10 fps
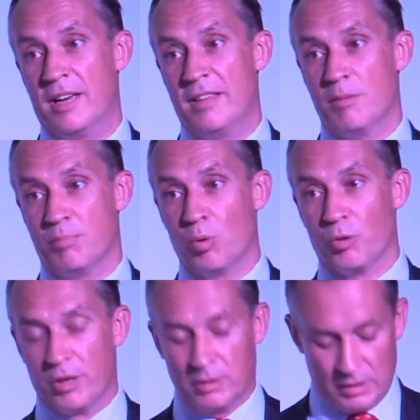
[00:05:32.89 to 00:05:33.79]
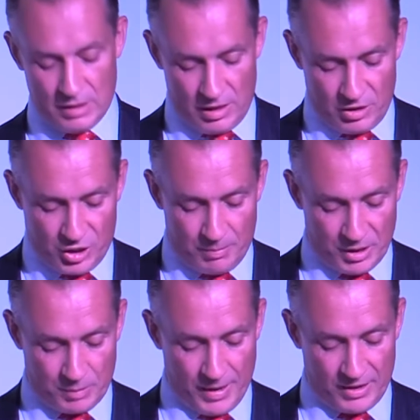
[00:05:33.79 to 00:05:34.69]
in the broader
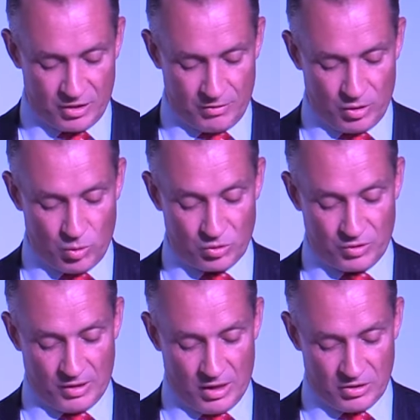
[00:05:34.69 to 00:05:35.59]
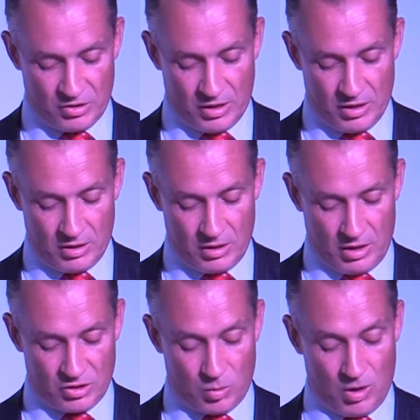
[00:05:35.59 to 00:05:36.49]
shipping space over the course of the last
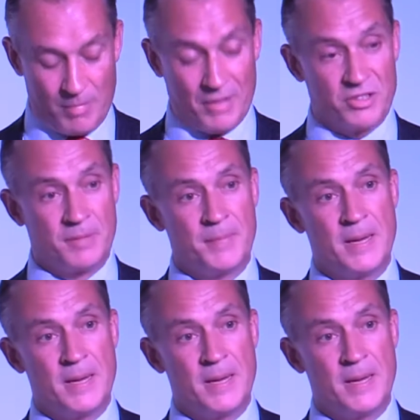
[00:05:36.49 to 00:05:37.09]
12 months.